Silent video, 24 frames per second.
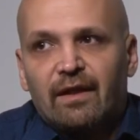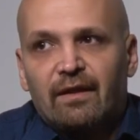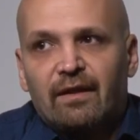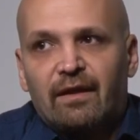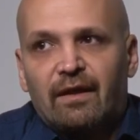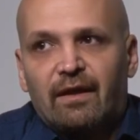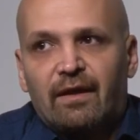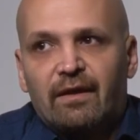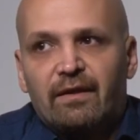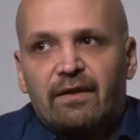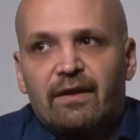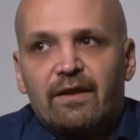
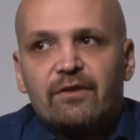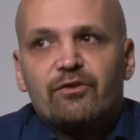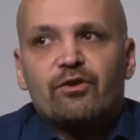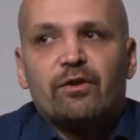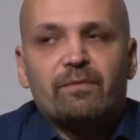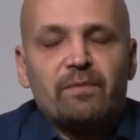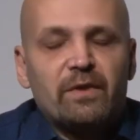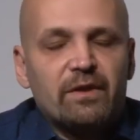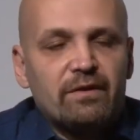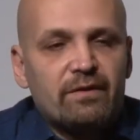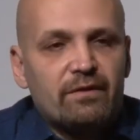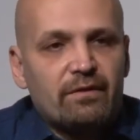uh, the
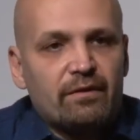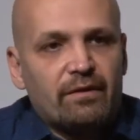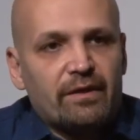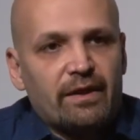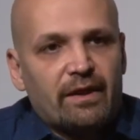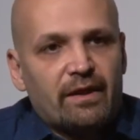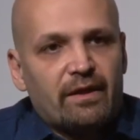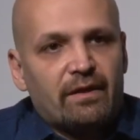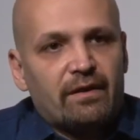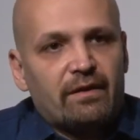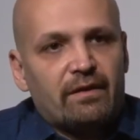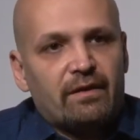German
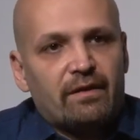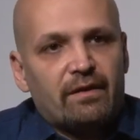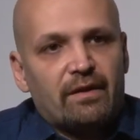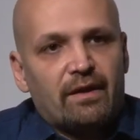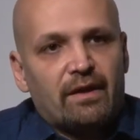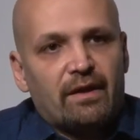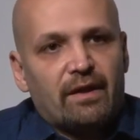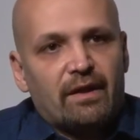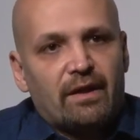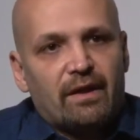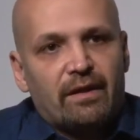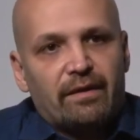story.
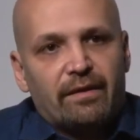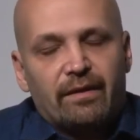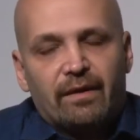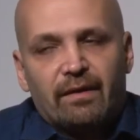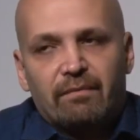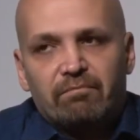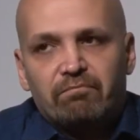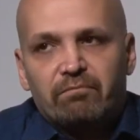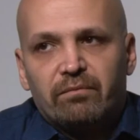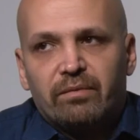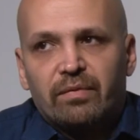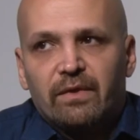
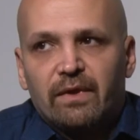Um,